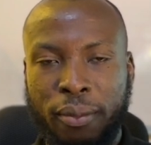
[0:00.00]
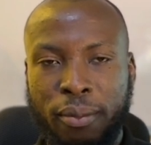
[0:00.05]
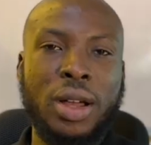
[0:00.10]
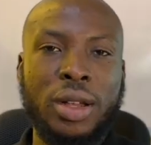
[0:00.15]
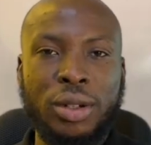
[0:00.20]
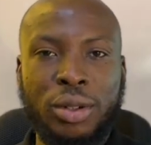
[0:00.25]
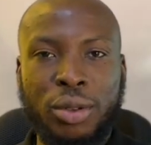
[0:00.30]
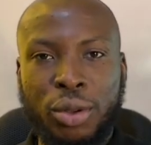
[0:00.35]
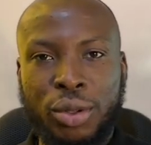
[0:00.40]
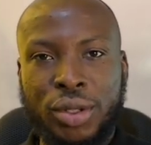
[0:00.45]

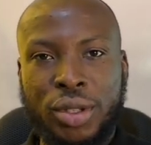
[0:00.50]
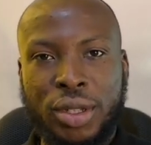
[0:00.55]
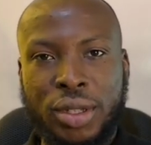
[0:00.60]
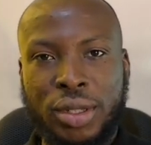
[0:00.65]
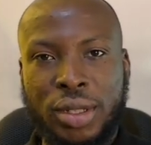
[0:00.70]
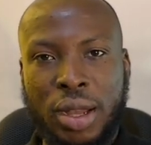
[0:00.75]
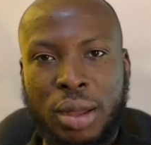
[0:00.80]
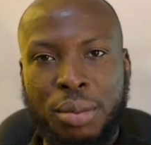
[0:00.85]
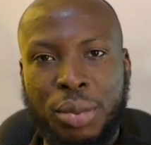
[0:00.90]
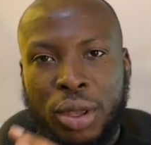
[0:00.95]
And notice
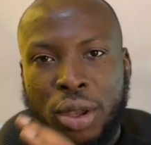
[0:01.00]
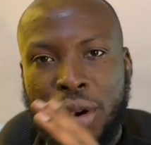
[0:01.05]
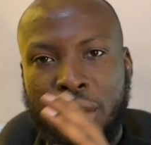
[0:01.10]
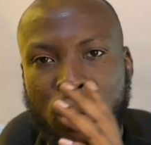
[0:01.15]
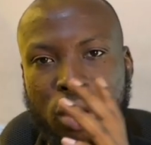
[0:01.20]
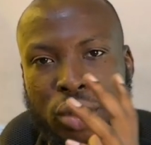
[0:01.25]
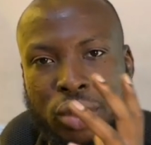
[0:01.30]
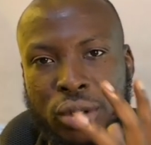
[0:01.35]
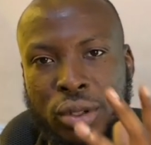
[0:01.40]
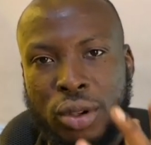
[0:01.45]
that
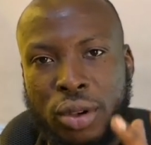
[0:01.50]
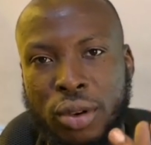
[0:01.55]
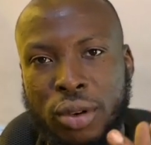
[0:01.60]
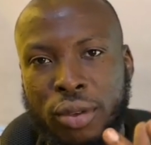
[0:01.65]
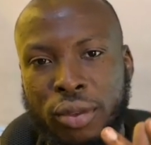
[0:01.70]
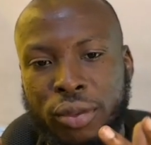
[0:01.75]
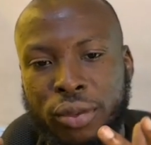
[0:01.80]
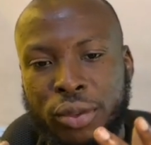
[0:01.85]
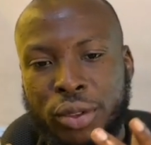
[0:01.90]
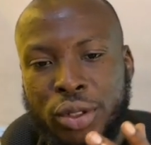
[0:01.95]
because
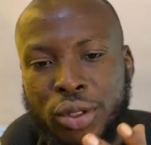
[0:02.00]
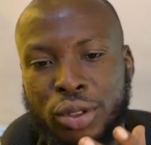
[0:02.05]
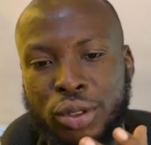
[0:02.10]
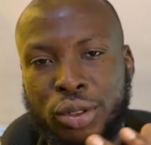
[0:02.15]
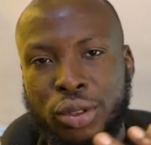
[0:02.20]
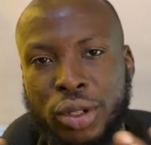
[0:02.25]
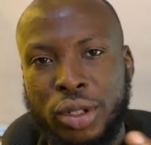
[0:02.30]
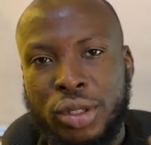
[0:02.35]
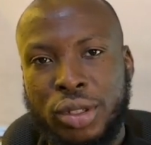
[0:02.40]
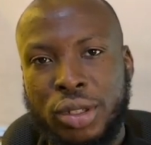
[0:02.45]
of the
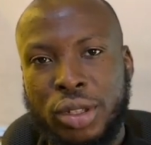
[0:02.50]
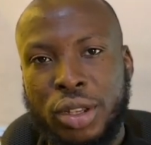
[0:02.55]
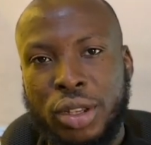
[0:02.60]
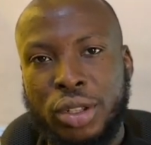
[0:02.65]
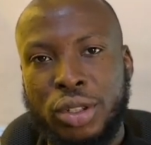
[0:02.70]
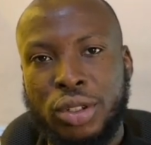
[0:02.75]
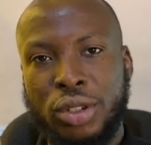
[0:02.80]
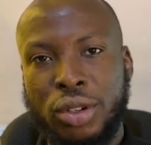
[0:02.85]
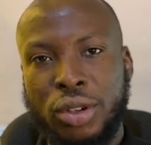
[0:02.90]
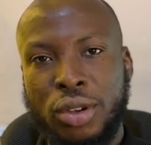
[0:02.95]
strict
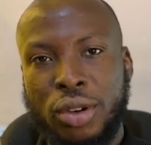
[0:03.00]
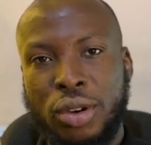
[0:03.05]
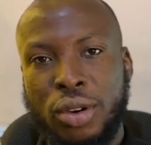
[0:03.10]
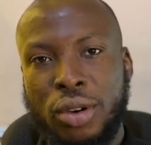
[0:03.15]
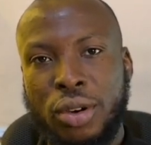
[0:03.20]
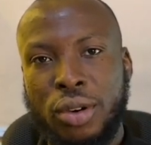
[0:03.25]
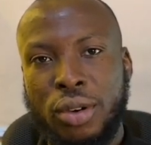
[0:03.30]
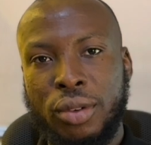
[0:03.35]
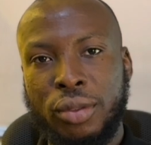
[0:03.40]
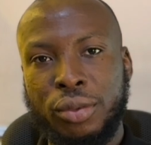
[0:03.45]
nature
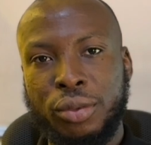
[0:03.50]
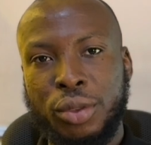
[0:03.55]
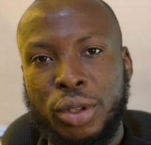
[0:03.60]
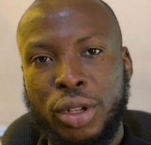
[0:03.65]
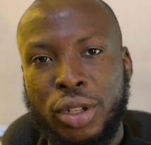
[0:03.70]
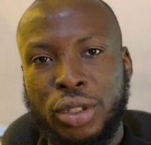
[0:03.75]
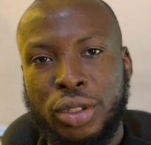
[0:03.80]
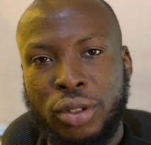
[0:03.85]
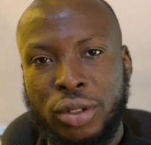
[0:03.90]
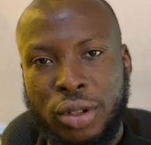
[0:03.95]
of
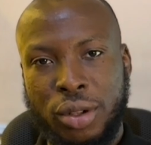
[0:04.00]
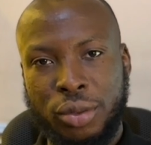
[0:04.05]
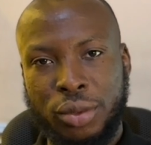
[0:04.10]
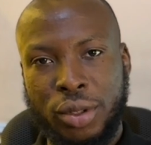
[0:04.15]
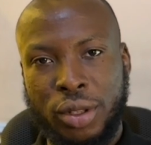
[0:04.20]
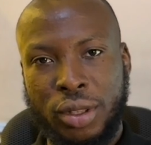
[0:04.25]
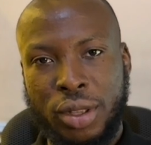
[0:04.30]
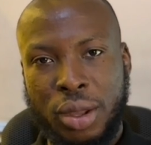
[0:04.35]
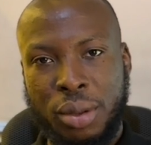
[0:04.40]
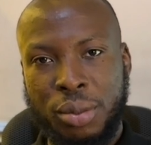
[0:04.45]
relational
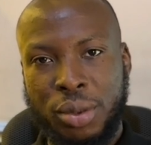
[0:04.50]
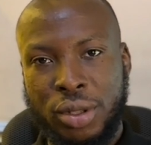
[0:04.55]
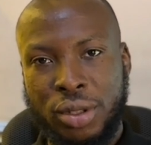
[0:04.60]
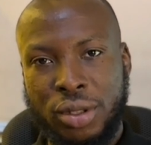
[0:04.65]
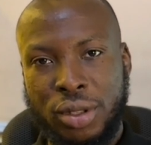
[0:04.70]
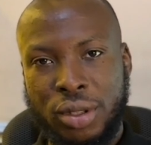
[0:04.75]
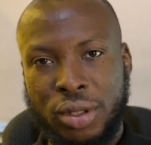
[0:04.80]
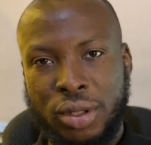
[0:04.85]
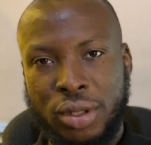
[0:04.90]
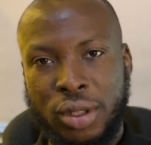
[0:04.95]

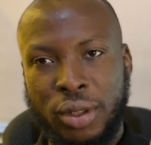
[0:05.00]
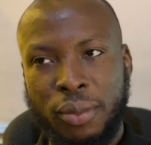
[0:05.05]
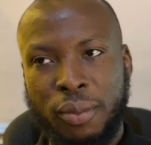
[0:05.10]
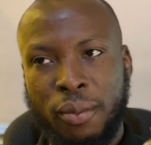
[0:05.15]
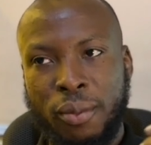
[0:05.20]
databases,